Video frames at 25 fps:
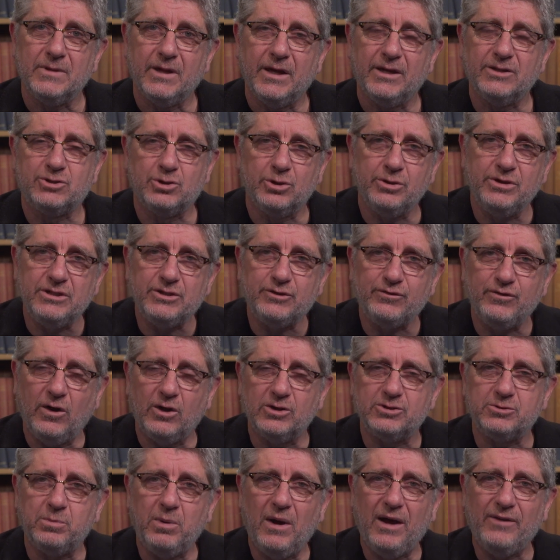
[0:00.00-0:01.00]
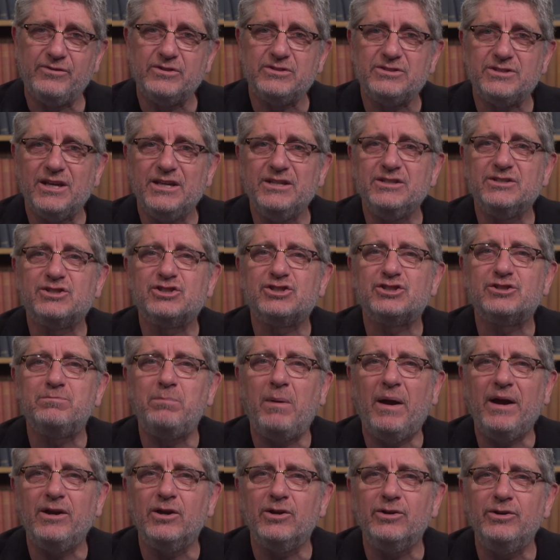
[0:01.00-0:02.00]
And so these false prophets
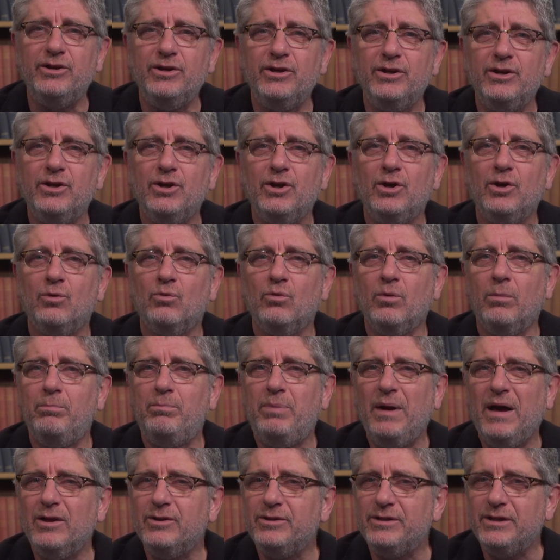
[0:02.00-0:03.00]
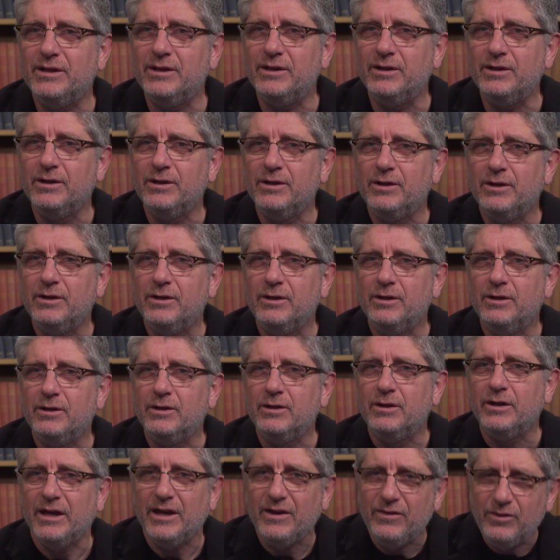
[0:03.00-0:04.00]
inspired rebellion
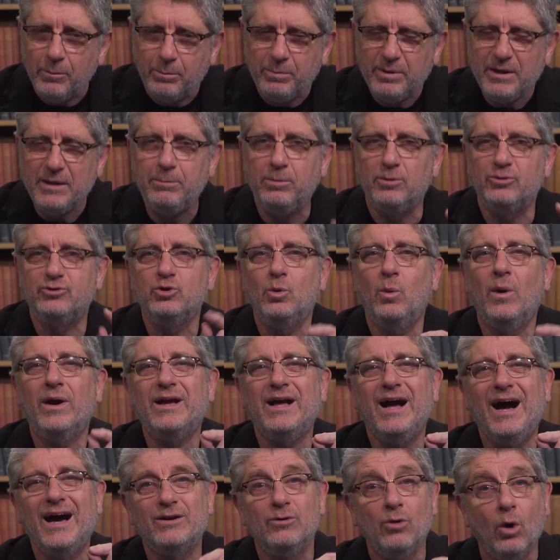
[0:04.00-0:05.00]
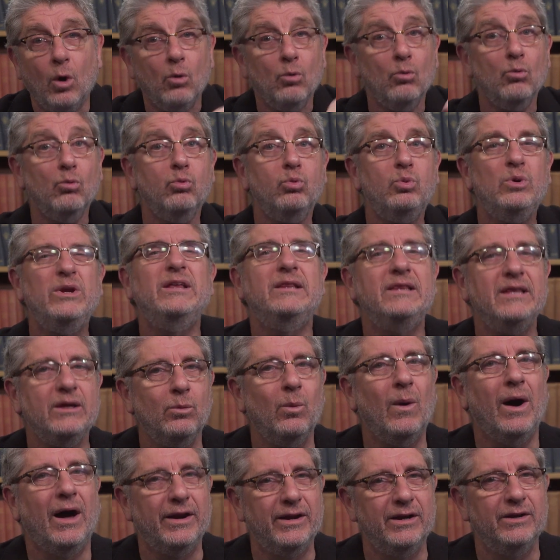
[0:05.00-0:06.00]
in the people to what God really
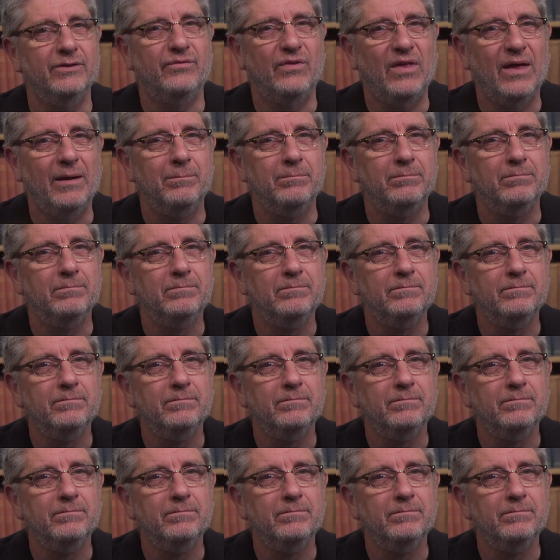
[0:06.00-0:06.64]
wanted of them.